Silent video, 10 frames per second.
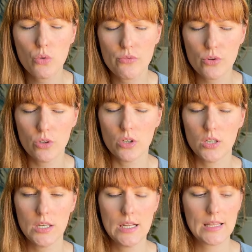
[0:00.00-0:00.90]
full.
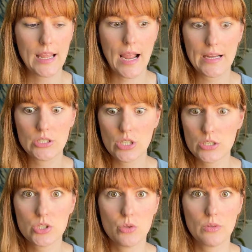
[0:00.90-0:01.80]
Like, I
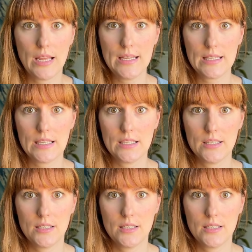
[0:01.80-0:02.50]
just don't like it.